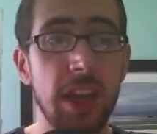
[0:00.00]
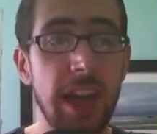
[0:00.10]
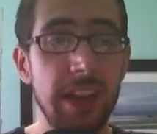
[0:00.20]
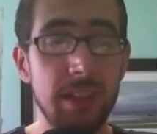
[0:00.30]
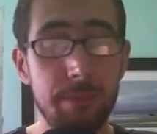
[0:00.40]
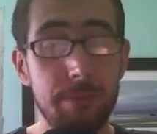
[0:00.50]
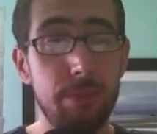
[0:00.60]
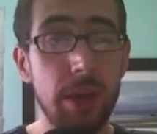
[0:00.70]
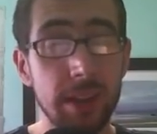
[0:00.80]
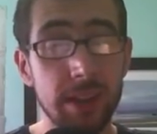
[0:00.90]
and it's
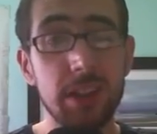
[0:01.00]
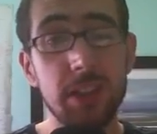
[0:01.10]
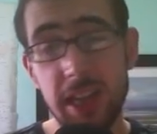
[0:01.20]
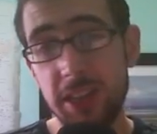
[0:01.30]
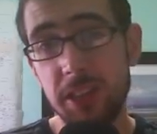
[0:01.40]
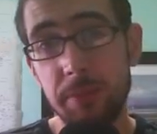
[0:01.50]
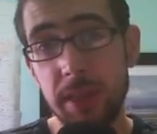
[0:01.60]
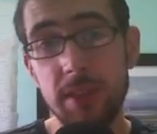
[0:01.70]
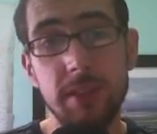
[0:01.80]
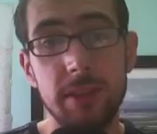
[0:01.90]
practically challenging
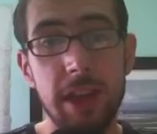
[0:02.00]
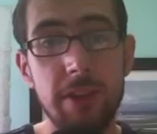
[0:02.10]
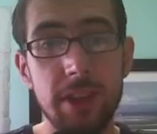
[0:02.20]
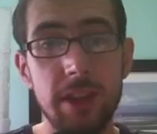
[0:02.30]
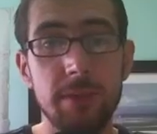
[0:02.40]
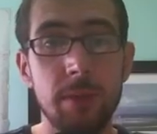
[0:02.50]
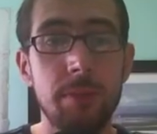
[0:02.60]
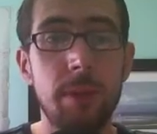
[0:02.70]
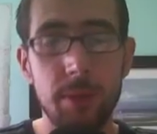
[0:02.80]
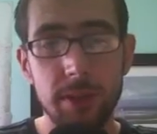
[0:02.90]
Mint there, and then it's
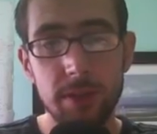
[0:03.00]
most popular.